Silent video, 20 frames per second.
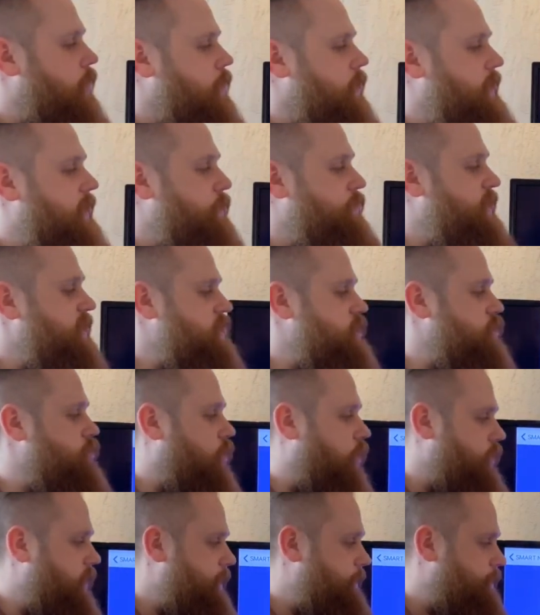Now, this
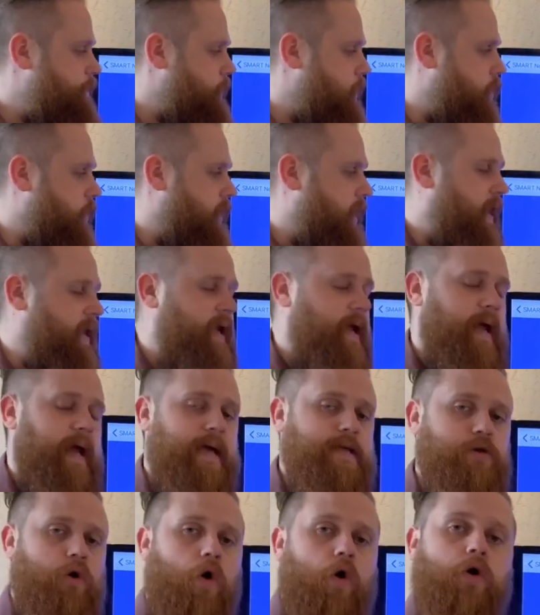story, okay,
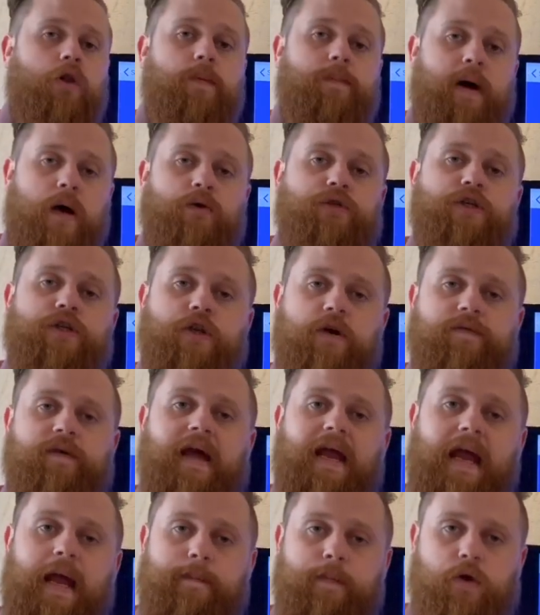is all about another
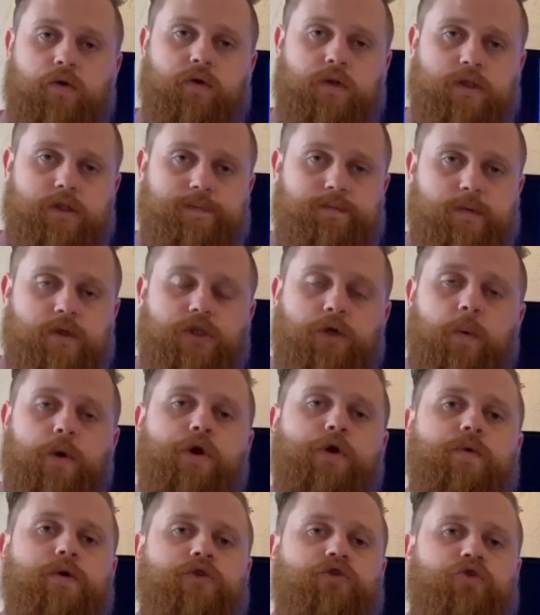immigrant, someone
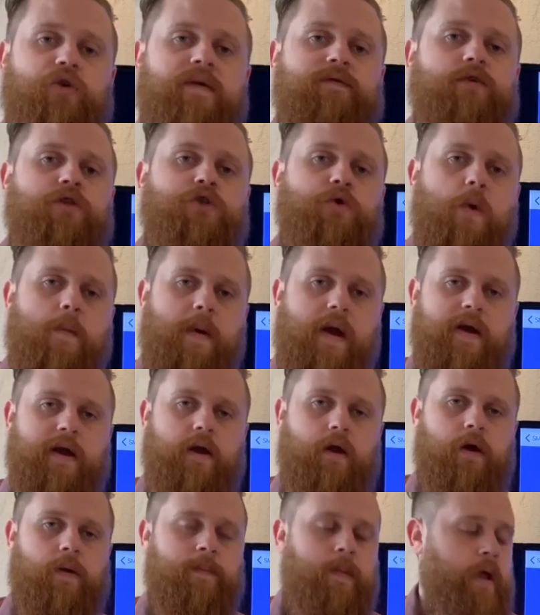who has travelled to
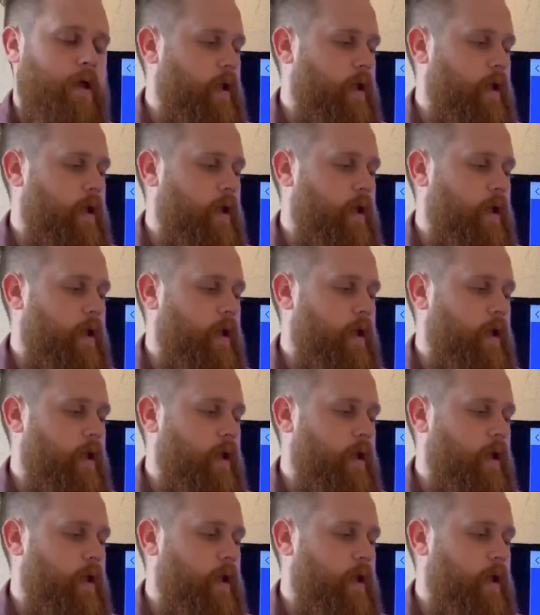America